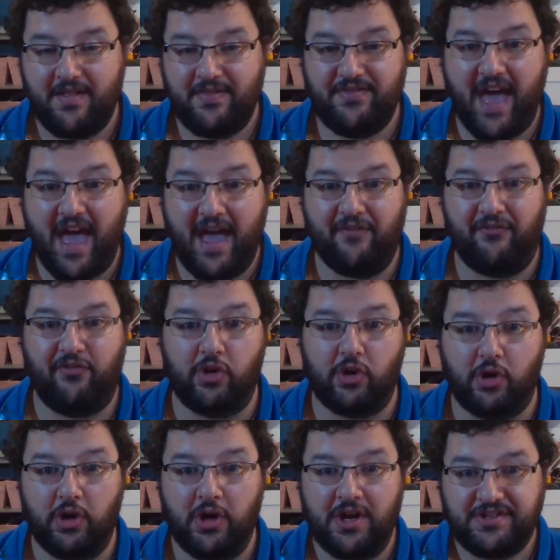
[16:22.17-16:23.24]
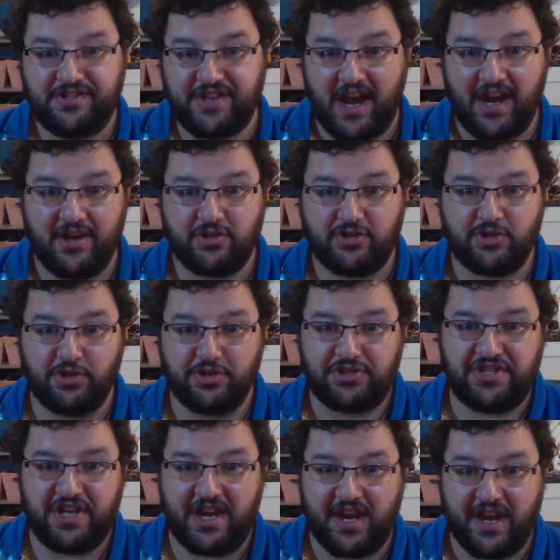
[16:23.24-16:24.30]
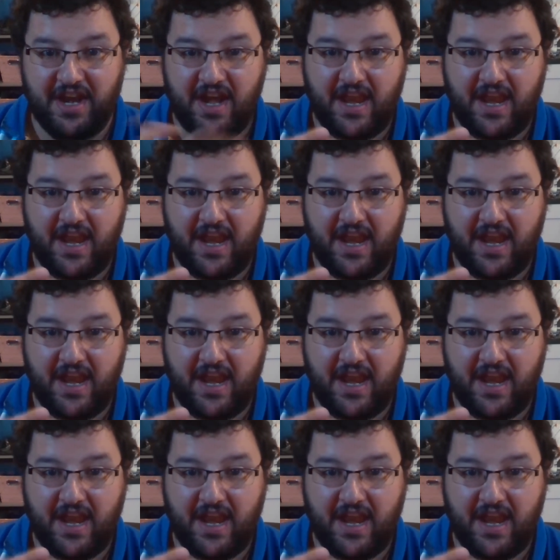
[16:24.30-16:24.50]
Therefore, dinosaurs, chicken,